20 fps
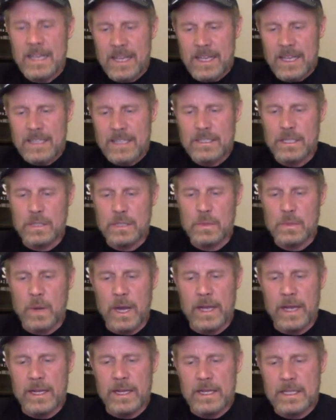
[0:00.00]
she's
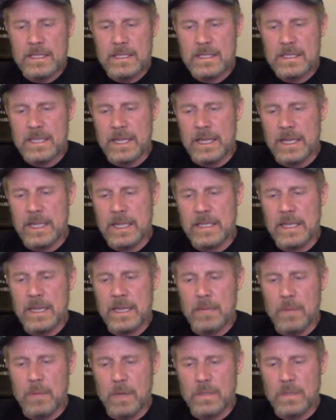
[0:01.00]
right.
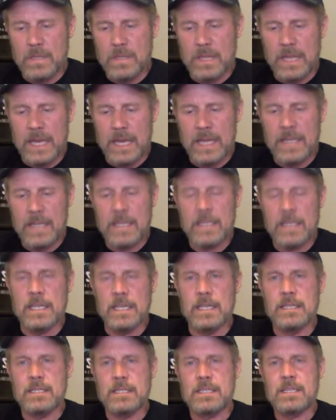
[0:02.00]
And most of that
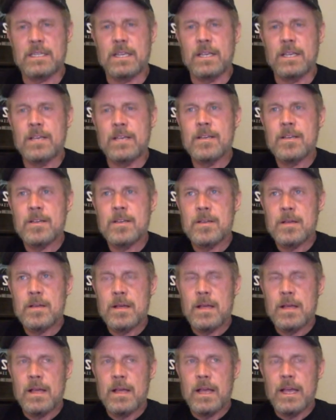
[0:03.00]
is,
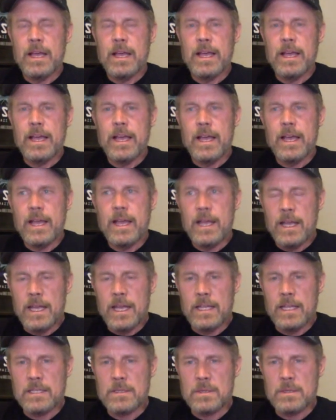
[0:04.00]

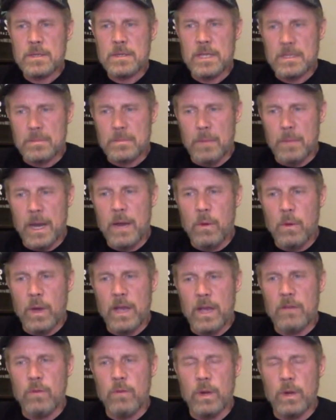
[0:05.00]
it's my
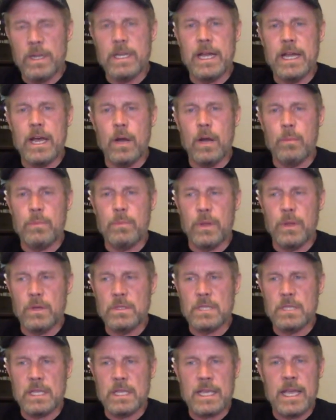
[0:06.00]
way of wanting to help those
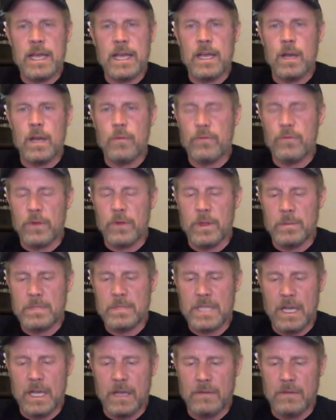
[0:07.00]
that can't help for
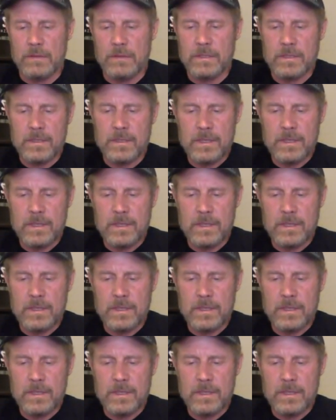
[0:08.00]
themselves.